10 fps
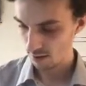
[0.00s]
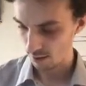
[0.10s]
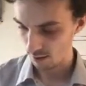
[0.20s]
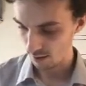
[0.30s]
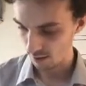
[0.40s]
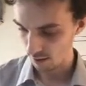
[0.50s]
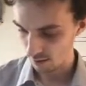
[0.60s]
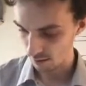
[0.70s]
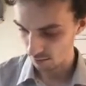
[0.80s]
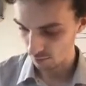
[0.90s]
uh,
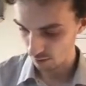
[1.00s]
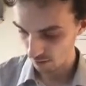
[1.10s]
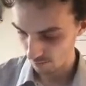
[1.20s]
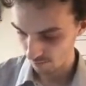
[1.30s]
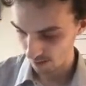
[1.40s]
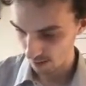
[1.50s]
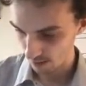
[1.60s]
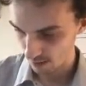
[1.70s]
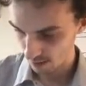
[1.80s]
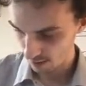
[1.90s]
the degree of
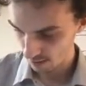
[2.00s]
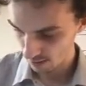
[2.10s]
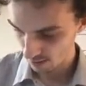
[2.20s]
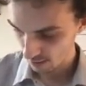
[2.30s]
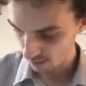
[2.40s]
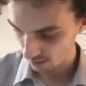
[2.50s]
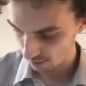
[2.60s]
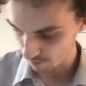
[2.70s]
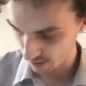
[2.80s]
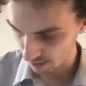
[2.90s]
V
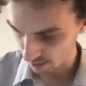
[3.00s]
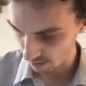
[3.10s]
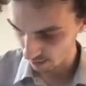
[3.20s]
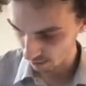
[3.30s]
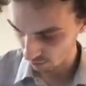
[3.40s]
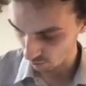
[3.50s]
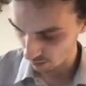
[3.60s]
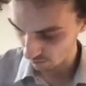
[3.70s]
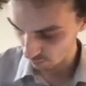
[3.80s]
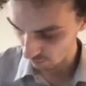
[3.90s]
is bigger than the
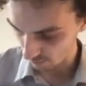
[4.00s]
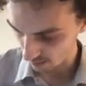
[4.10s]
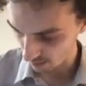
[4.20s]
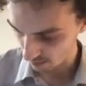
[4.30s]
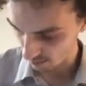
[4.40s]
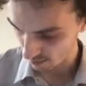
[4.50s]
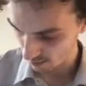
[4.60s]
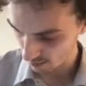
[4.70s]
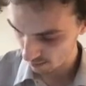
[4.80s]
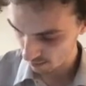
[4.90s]
degree of all of these,
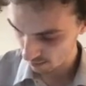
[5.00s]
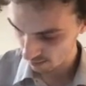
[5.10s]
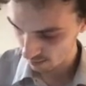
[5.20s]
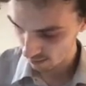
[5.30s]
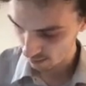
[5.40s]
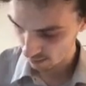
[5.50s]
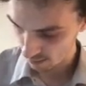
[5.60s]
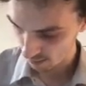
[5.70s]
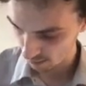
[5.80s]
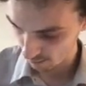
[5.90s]

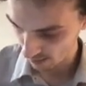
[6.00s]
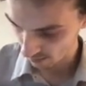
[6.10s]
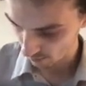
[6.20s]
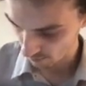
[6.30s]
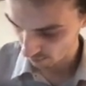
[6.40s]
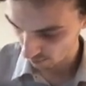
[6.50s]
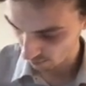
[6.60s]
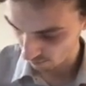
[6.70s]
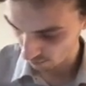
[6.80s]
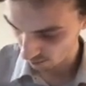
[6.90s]
say the maximum
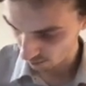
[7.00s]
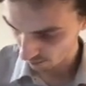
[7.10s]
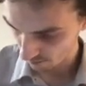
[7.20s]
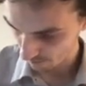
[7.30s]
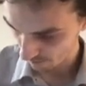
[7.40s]
degree of all these.